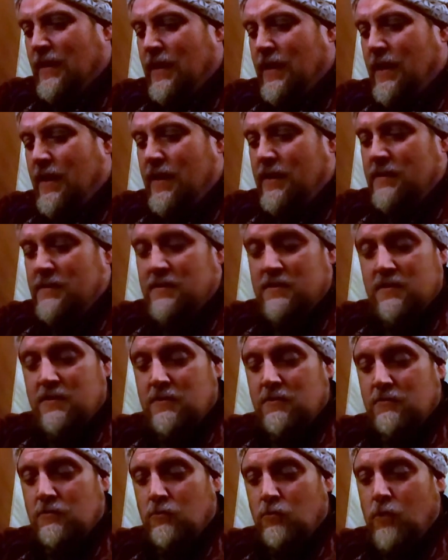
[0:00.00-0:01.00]
and
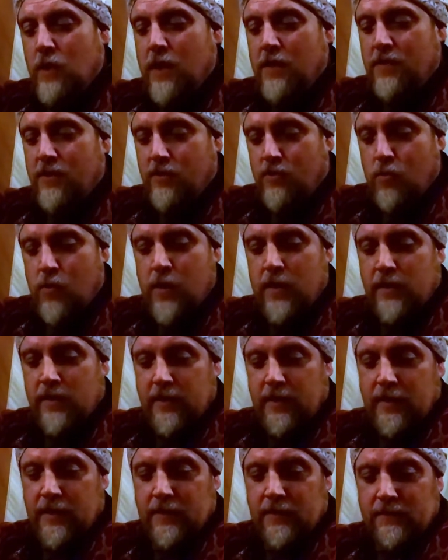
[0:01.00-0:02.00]
rather
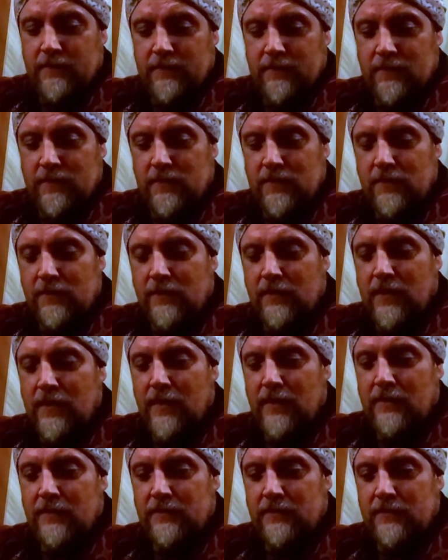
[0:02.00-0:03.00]
quickly,
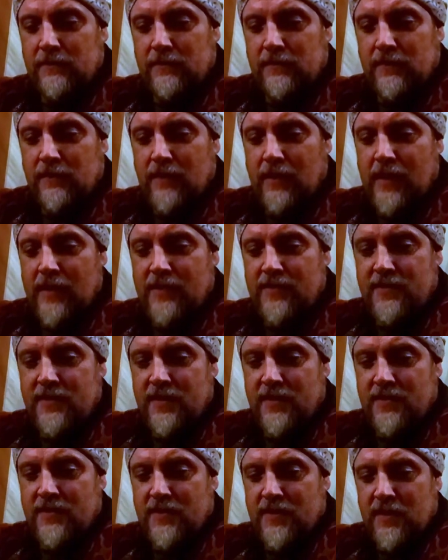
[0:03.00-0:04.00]
as
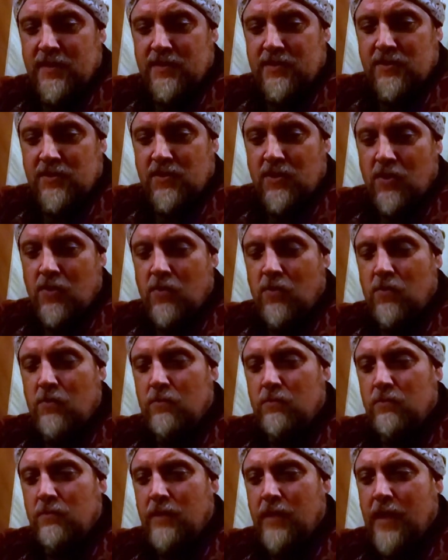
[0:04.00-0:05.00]
such things go,
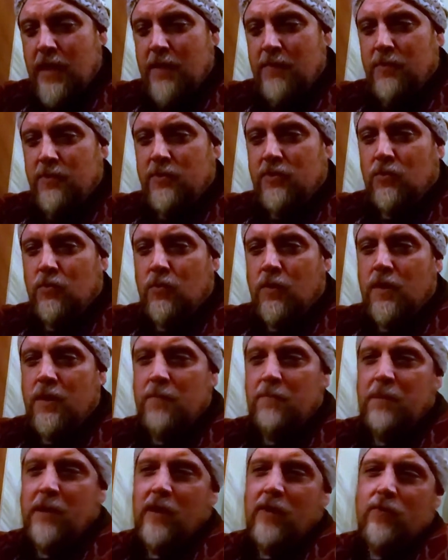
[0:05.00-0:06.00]
able to run
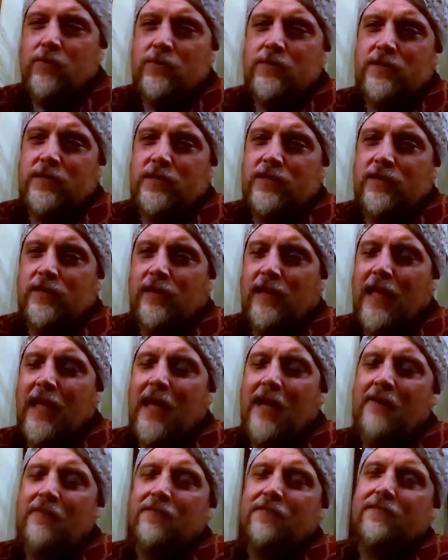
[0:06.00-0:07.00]
about and
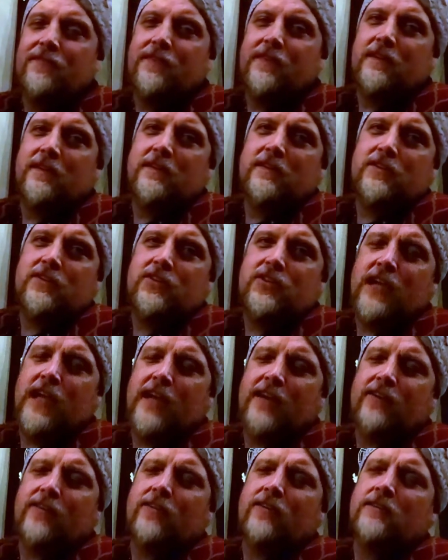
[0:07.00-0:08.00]
laugh and
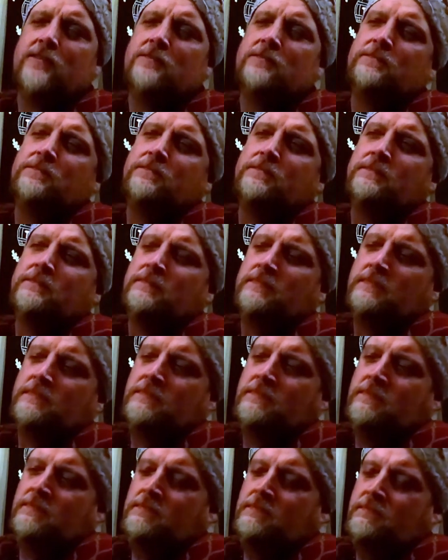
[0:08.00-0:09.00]
chatter.
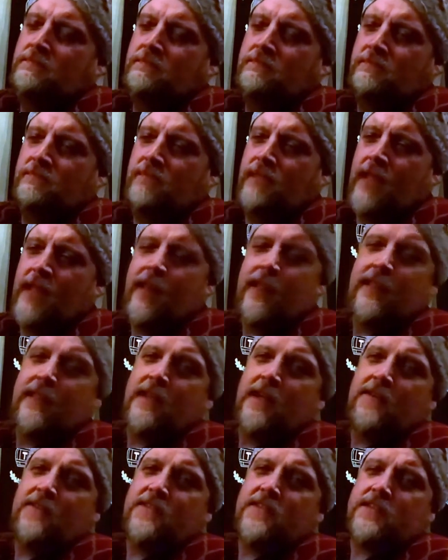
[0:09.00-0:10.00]
And he
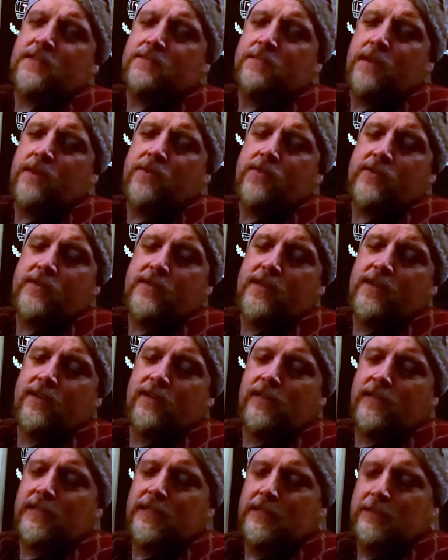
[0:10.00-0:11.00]
loved his mother
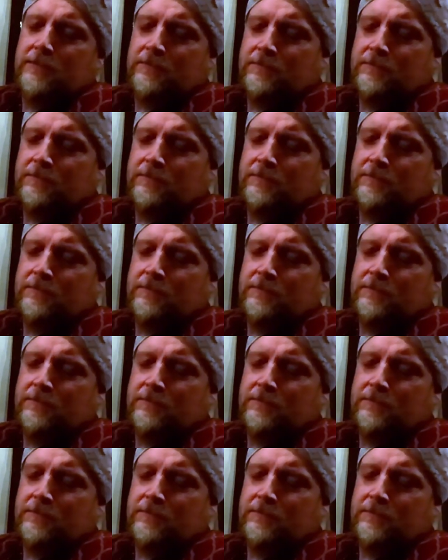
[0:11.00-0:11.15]
dearly.